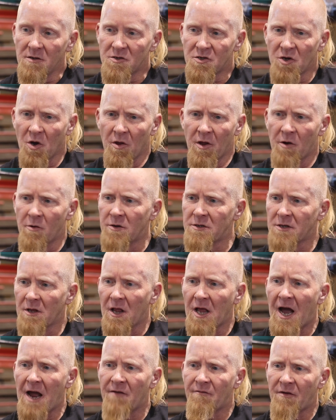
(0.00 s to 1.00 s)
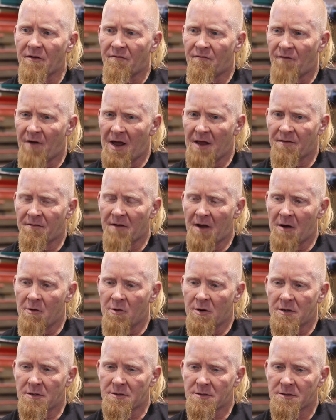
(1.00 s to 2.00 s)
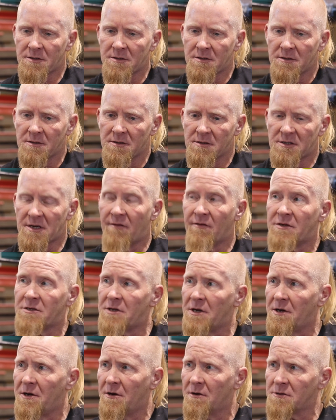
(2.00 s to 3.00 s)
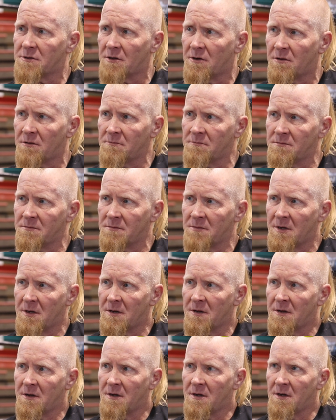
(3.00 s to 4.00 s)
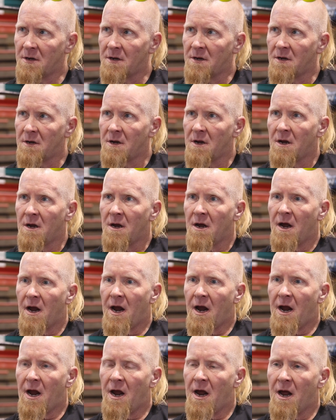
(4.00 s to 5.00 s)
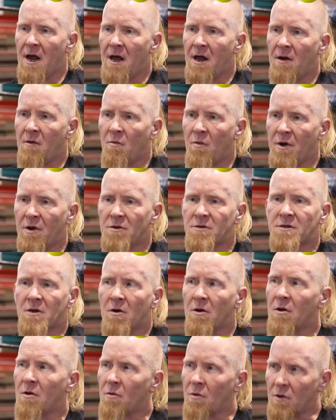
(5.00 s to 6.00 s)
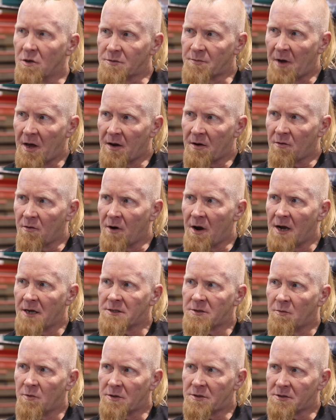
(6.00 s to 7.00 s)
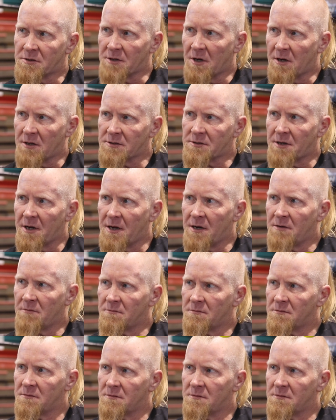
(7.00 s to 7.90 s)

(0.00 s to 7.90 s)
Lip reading: So there was a live event. I was 17 years old, and we used to go to the Rosemont Horizon, which is Allstate.